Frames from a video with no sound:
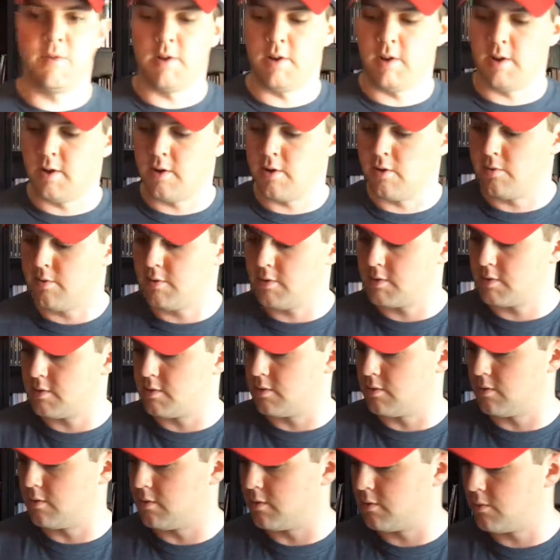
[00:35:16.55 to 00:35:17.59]
video.
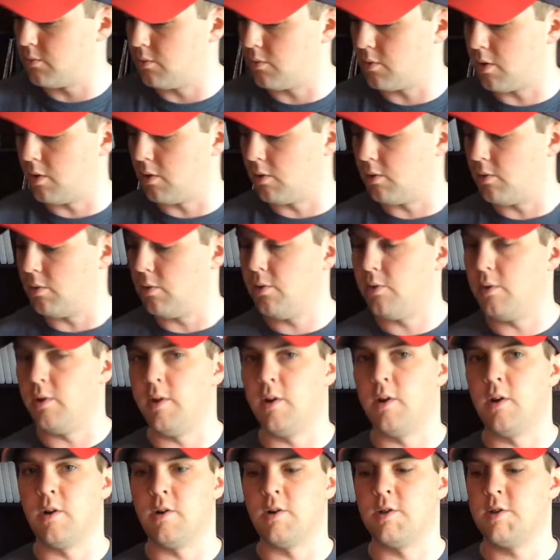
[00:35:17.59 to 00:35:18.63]
This will conclude
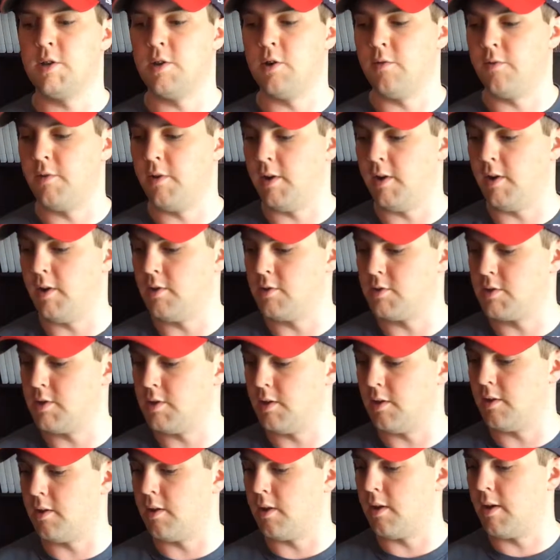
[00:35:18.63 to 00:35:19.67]
the yard sale videos.
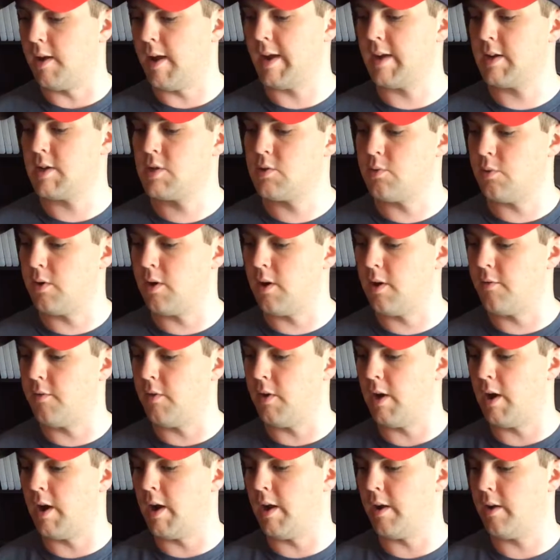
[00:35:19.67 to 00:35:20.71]
And then the next one,
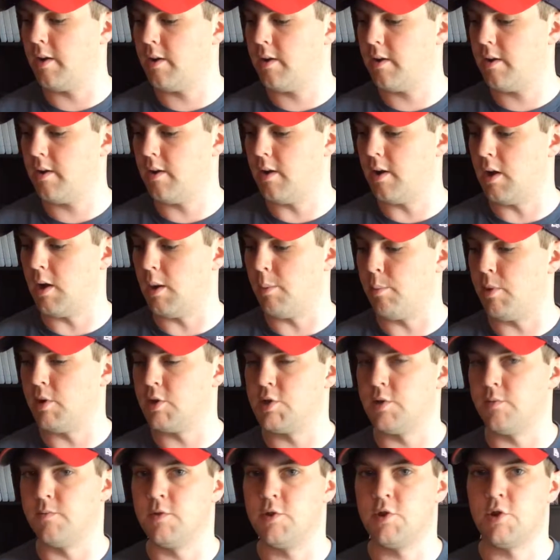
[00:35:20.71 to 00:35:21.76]
I've got a
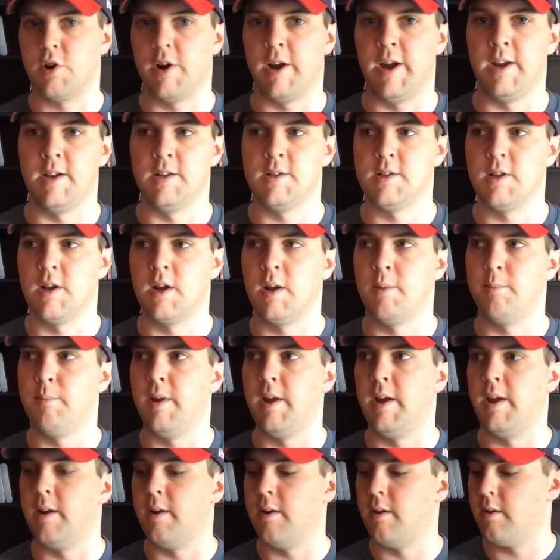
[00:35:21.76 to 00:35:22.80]
bunch of trades that I
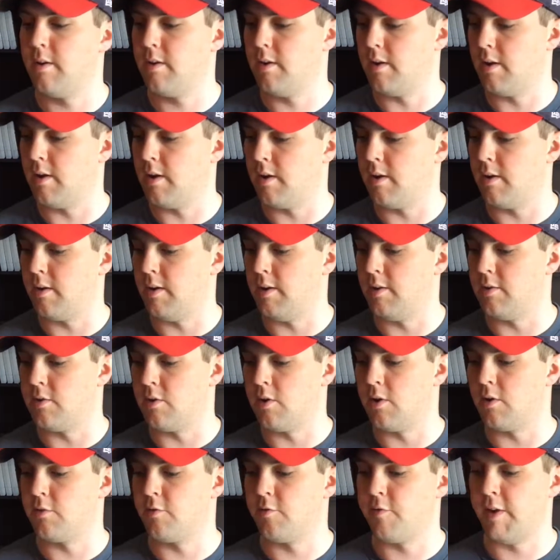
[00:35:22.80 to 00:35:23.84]
made,
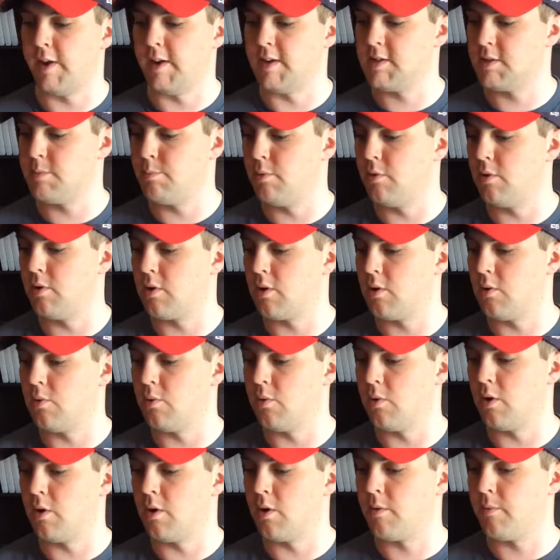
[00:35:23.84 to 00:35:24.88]
either on Facebook
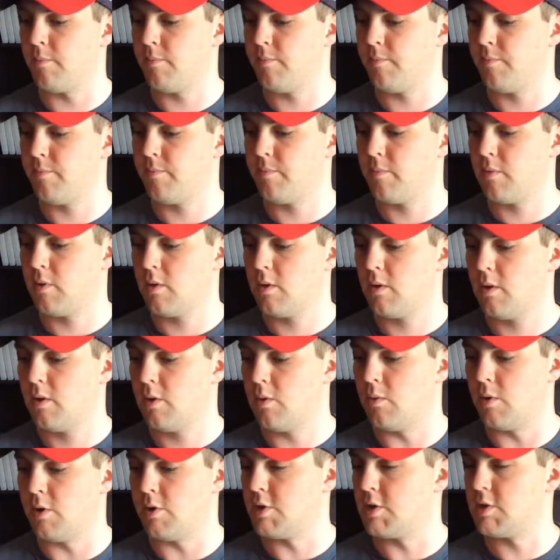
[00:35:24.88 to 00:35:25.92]
or
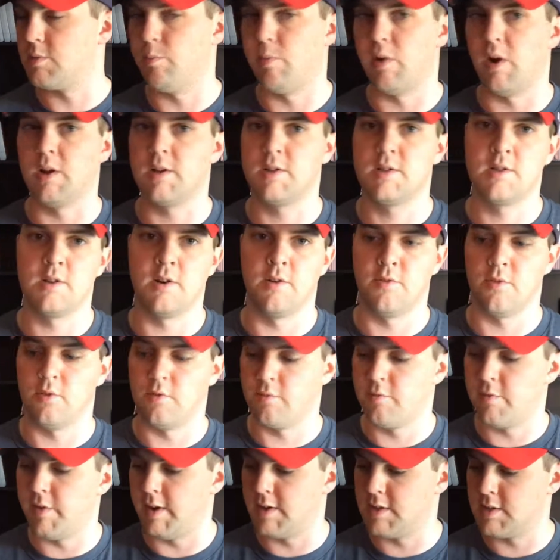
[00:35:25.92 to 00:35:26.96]
where I just bought stuff
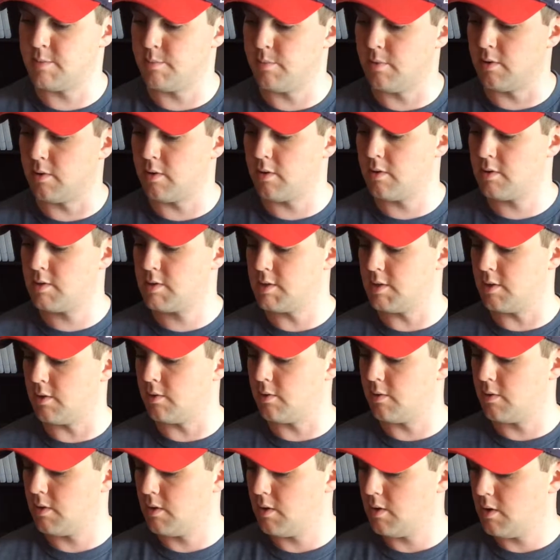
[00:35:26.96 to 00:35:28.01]
on Facebook. So
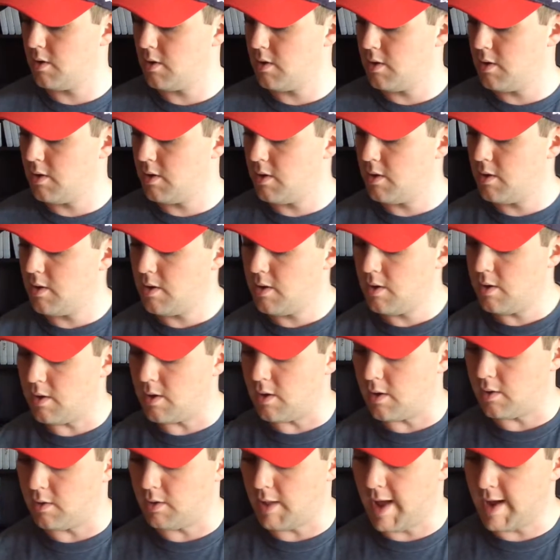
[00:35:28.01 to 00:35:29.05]

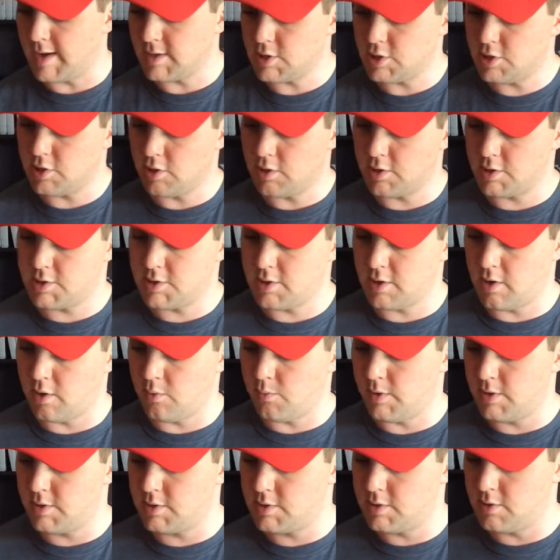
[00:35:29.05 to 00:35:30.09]
last yard sale I
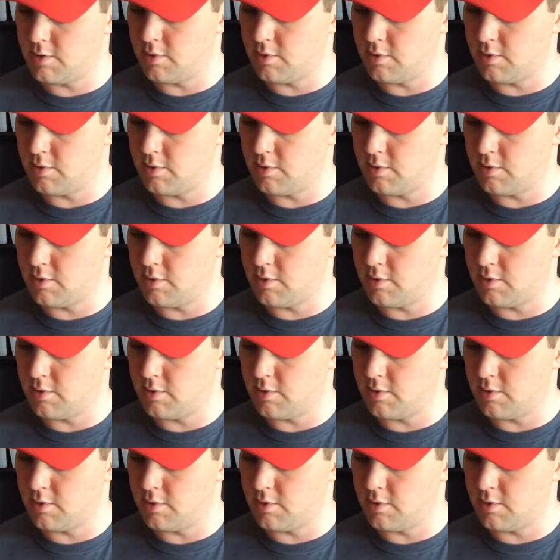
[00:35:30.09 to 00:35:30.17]
went